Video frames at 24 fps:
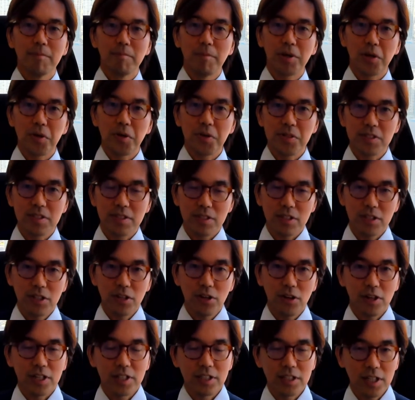Because
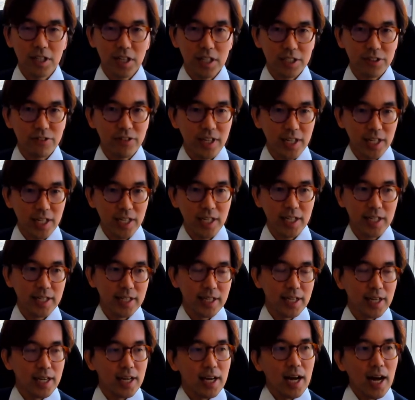you are not really
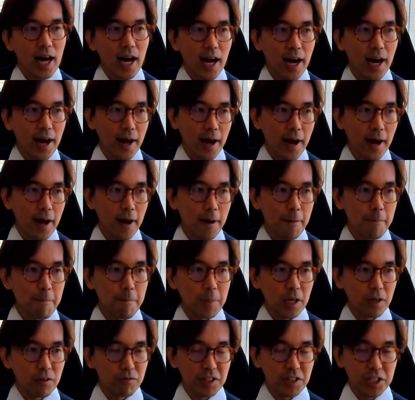um,
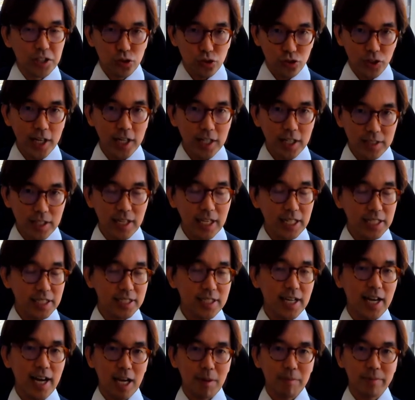restricted in
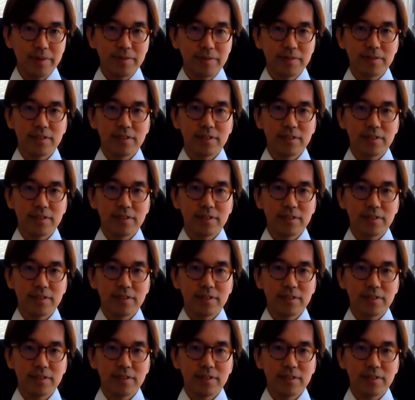time